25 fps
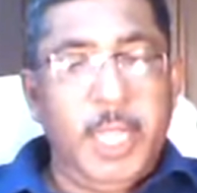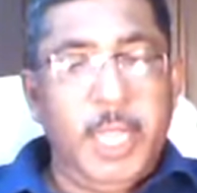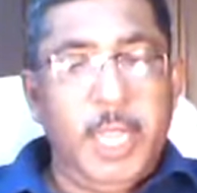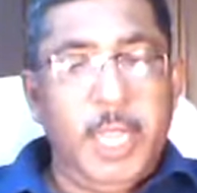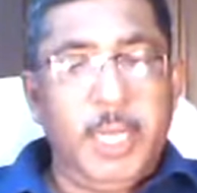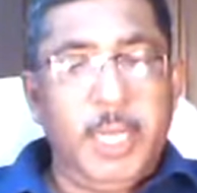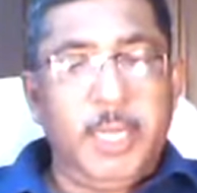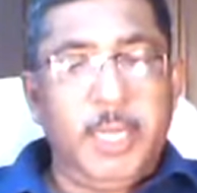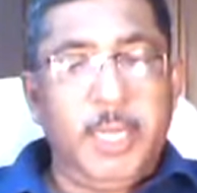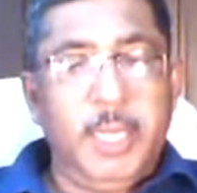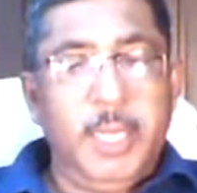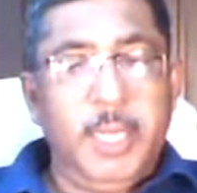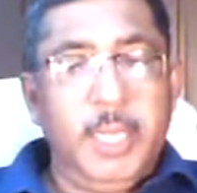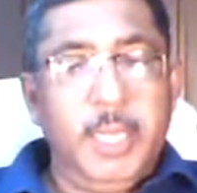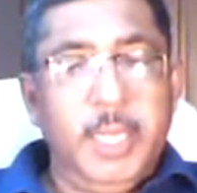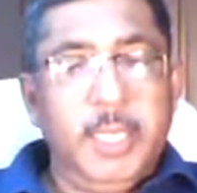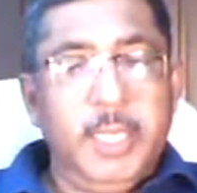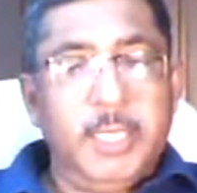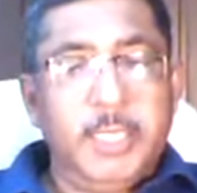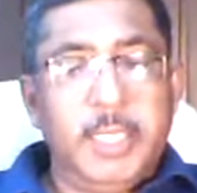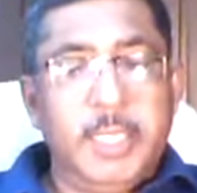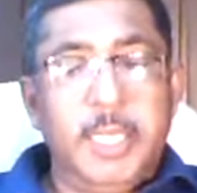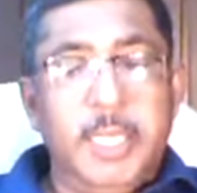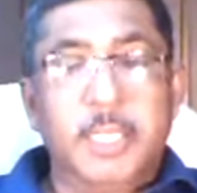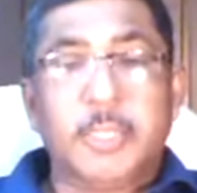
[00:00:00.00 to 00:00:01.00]
And
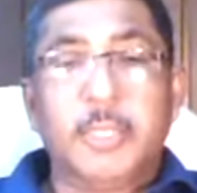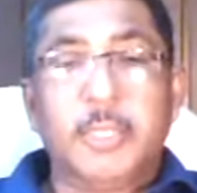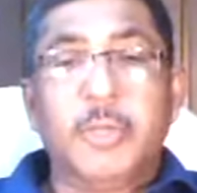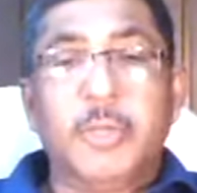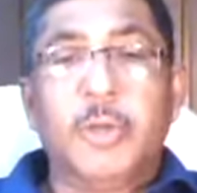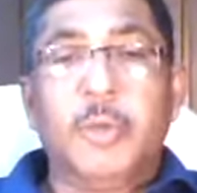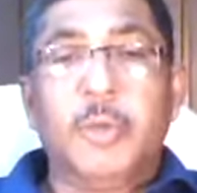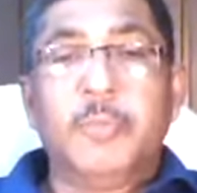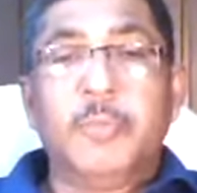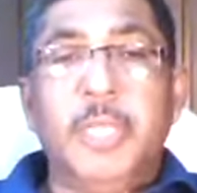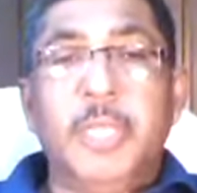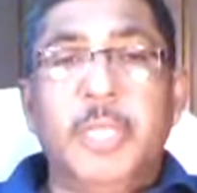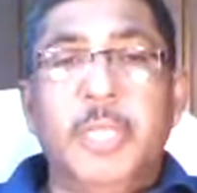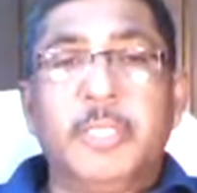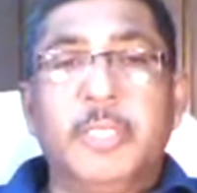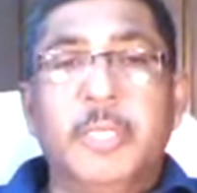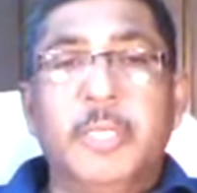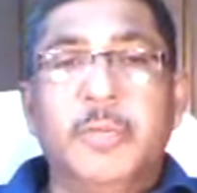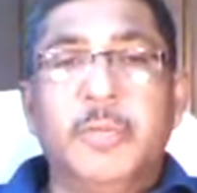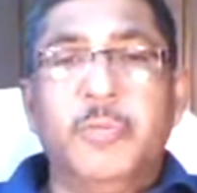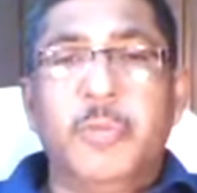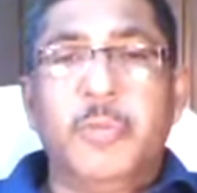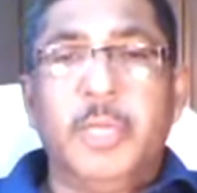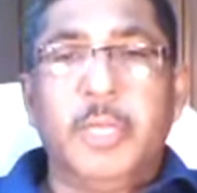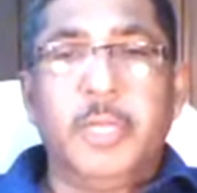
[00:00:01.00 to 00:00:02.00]
certain
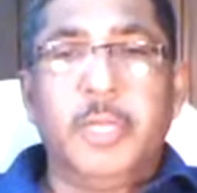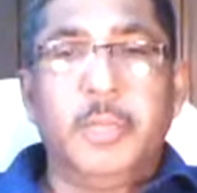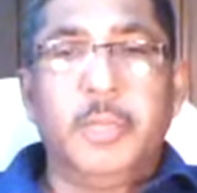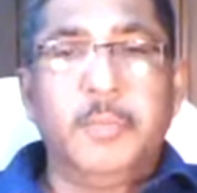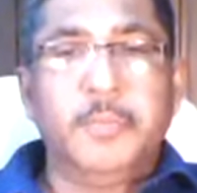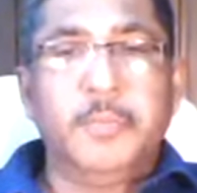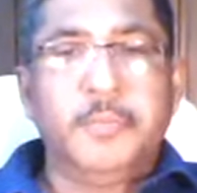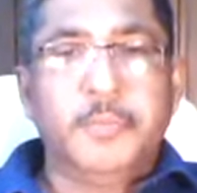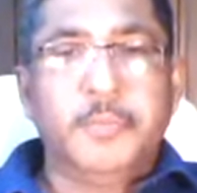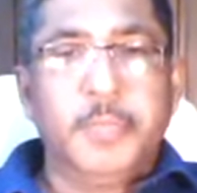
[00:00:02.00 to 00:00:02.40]
objection were